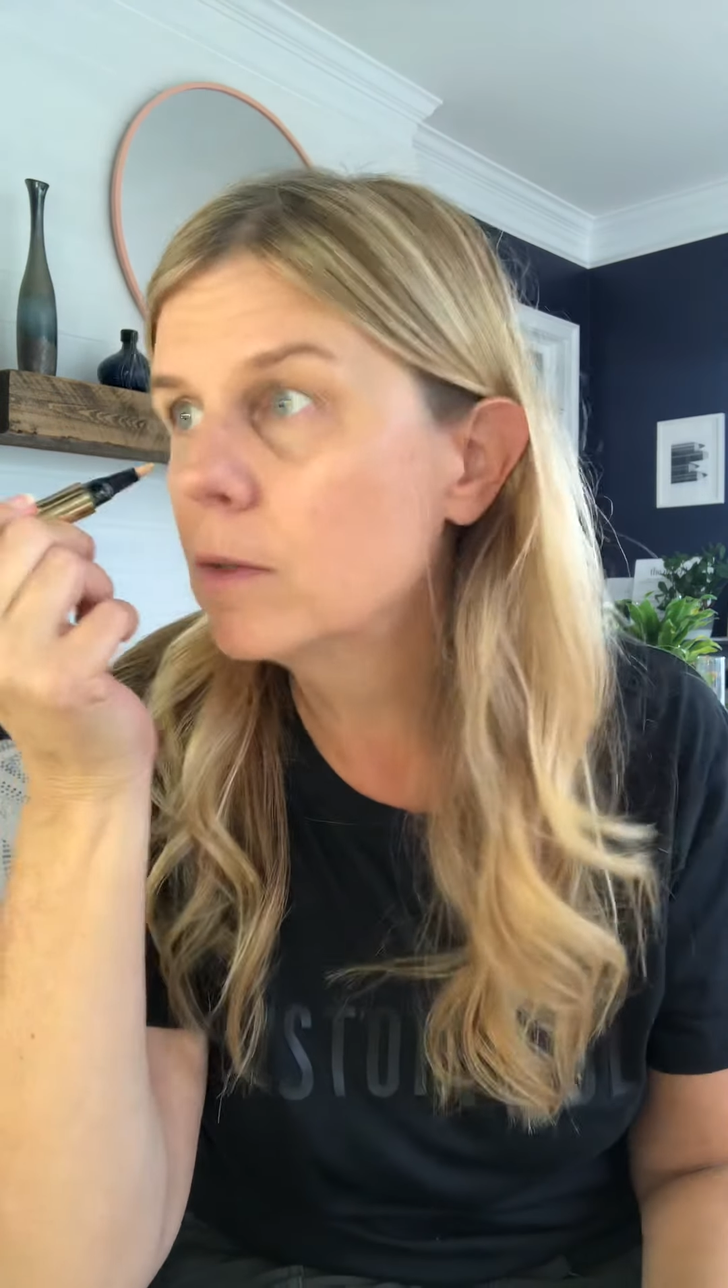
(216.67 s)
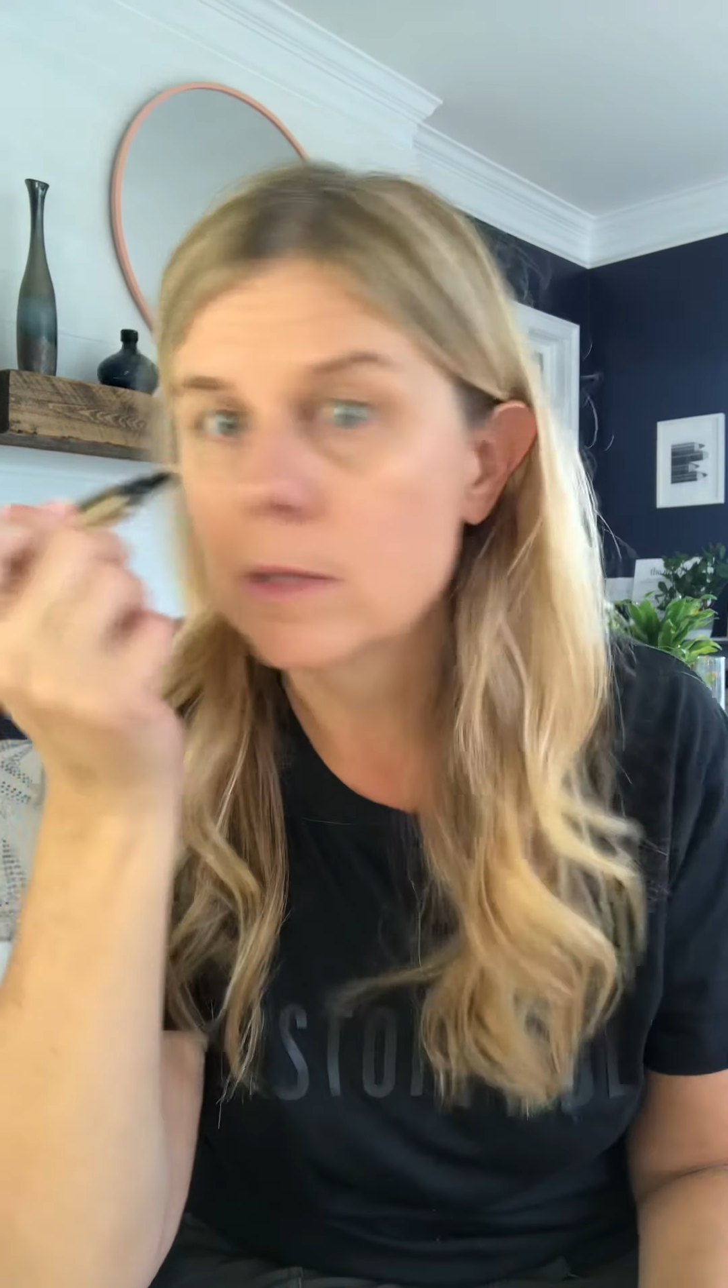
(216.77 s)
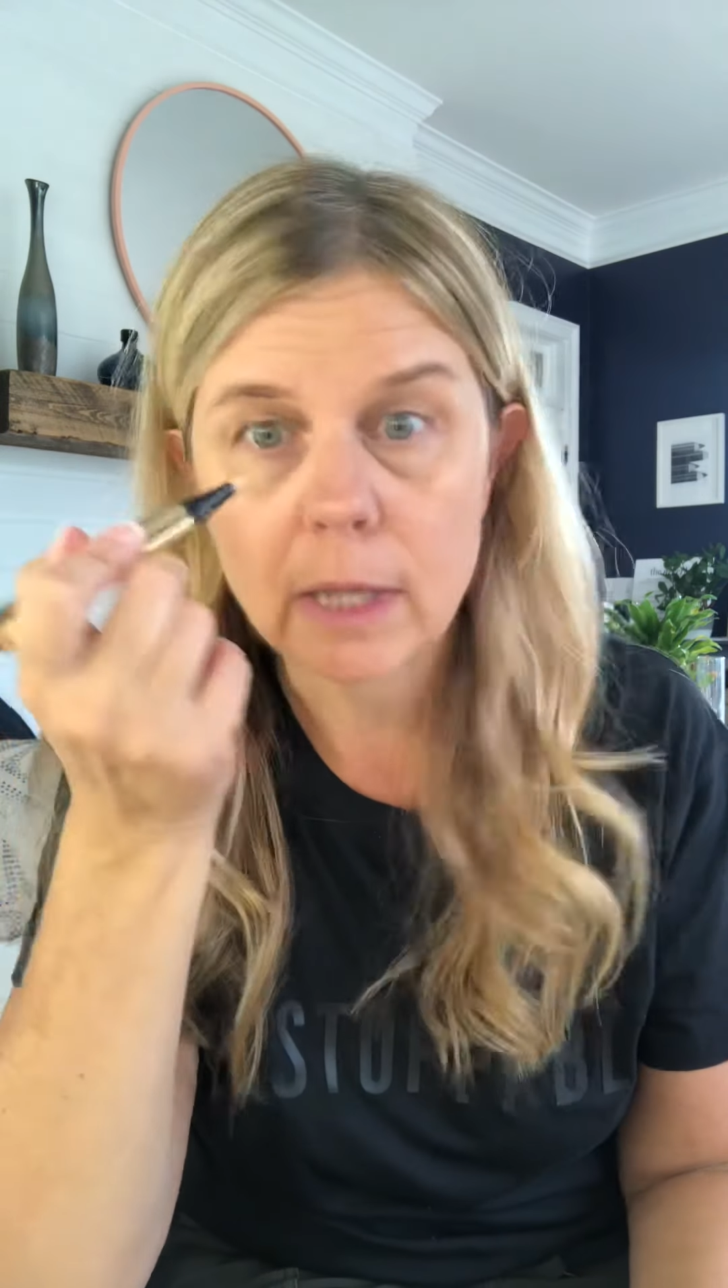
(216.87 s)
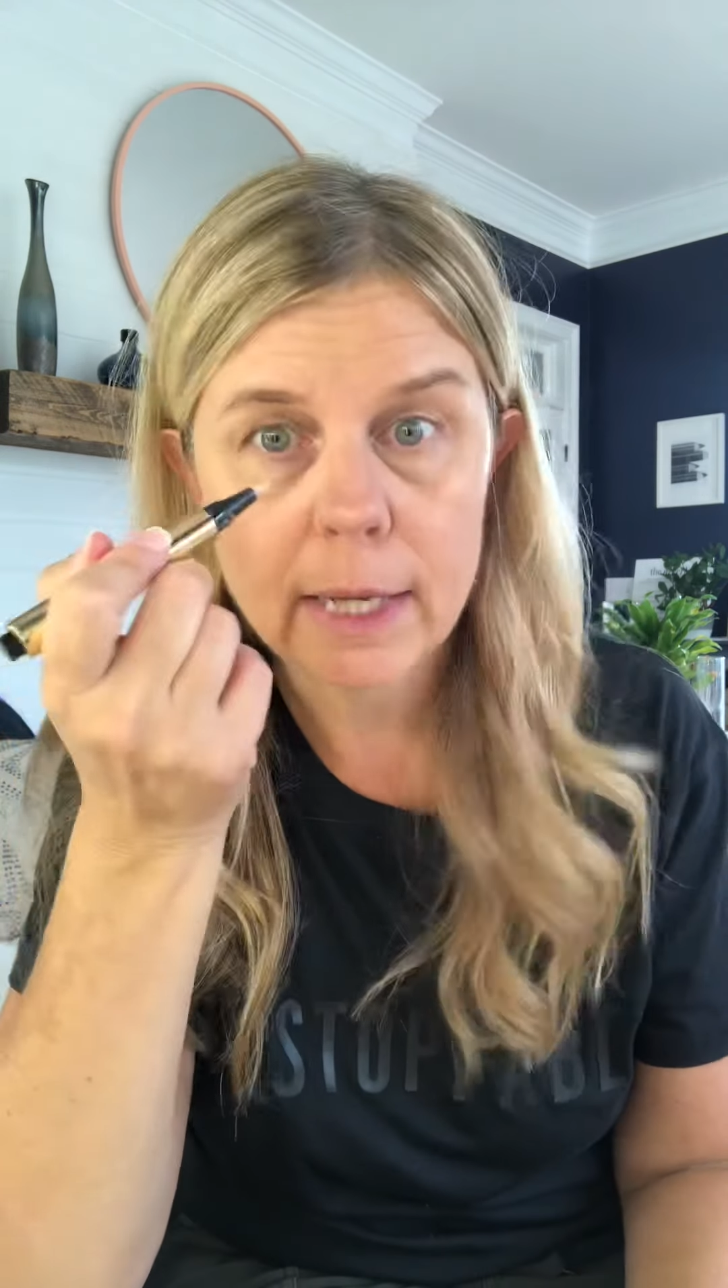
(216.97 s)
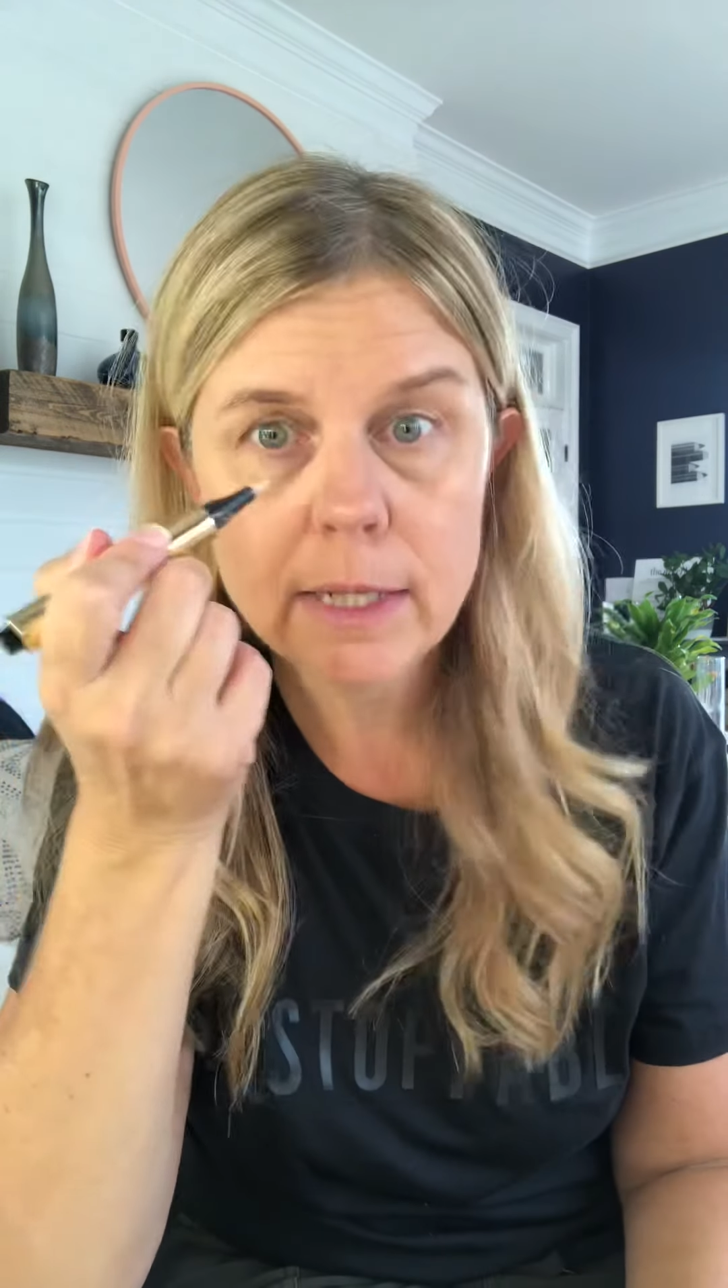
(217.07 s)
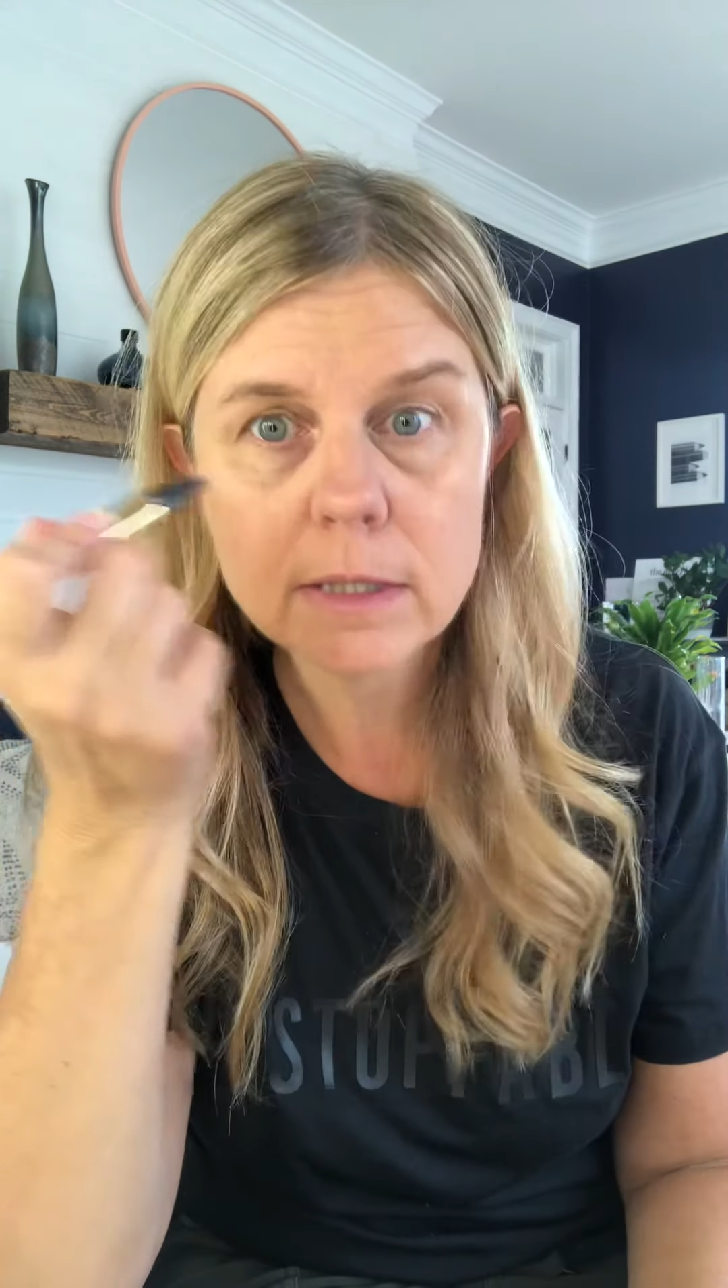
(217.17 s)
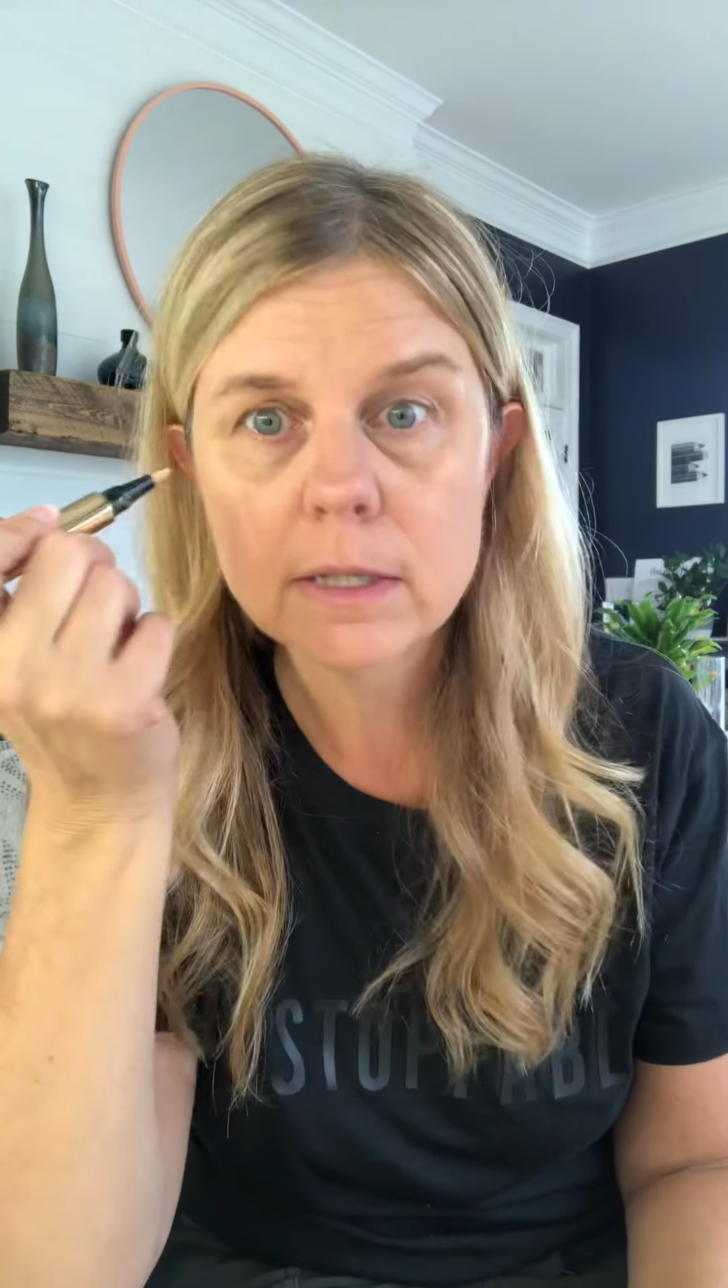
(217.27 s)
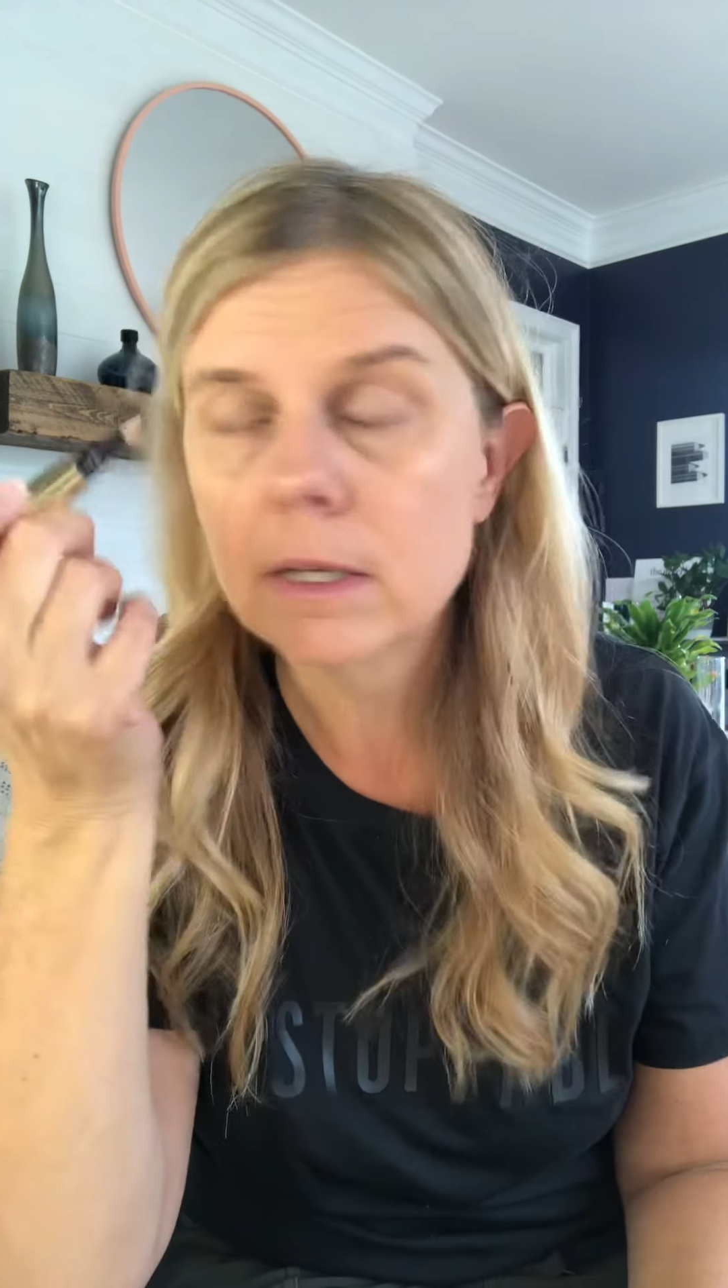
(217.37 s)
use light